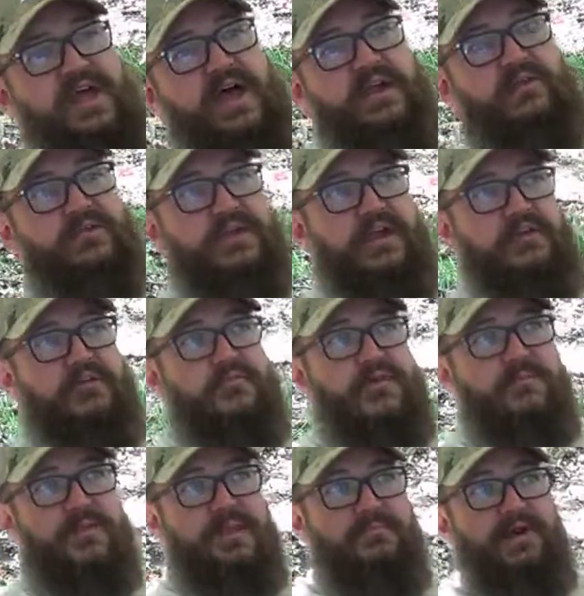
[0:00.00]
I don't carry when
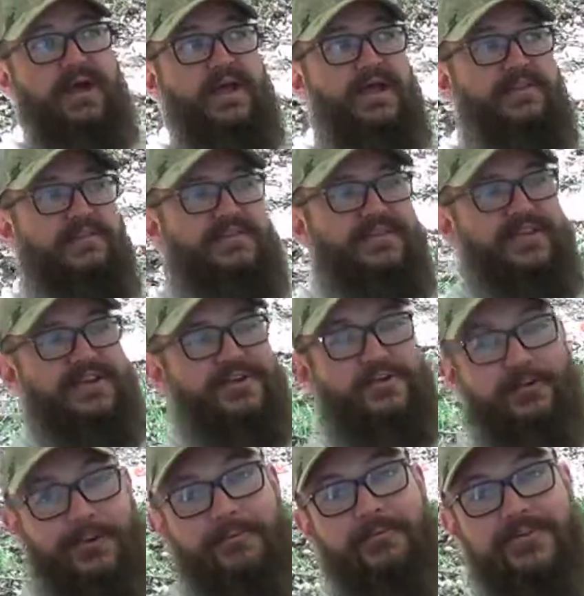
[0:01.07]
I'm at my
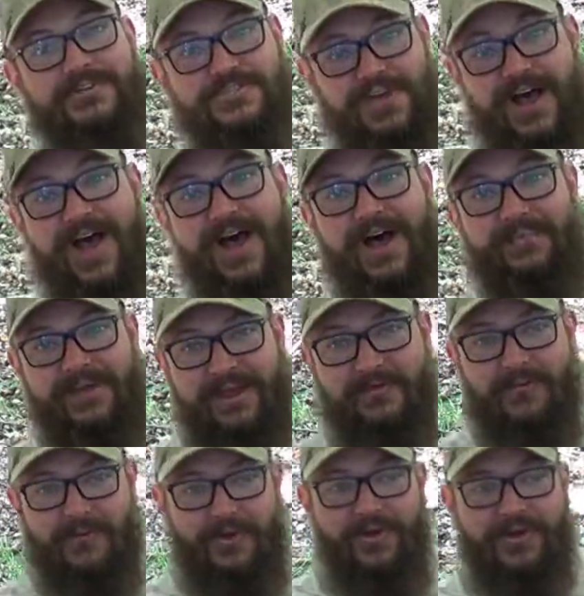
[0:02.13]
corporate job
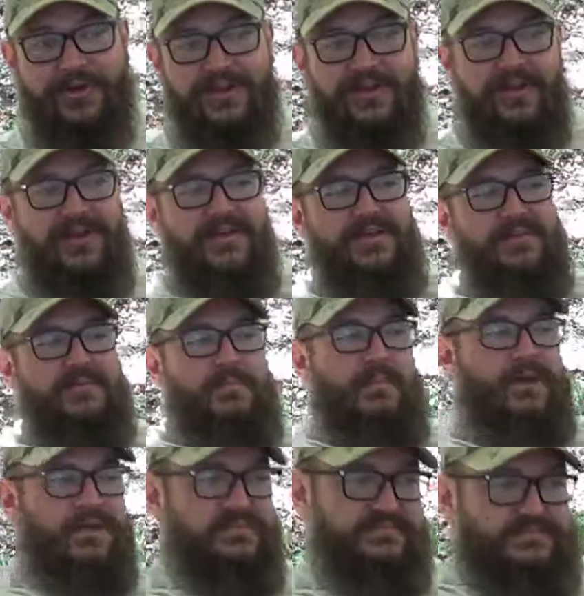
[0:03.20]
at work,
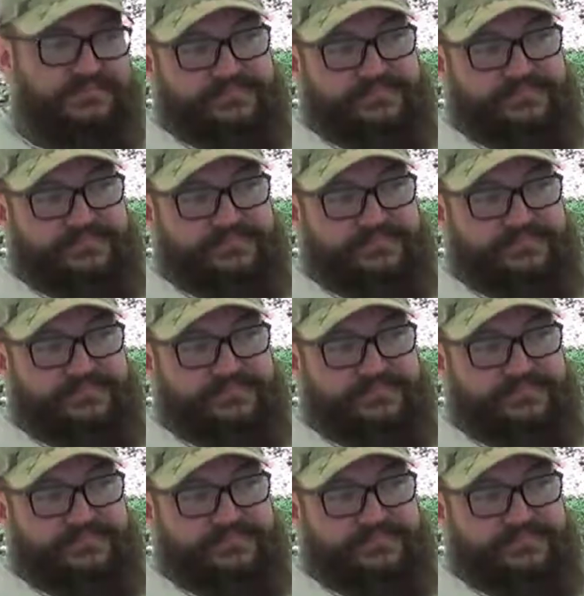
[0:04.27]
but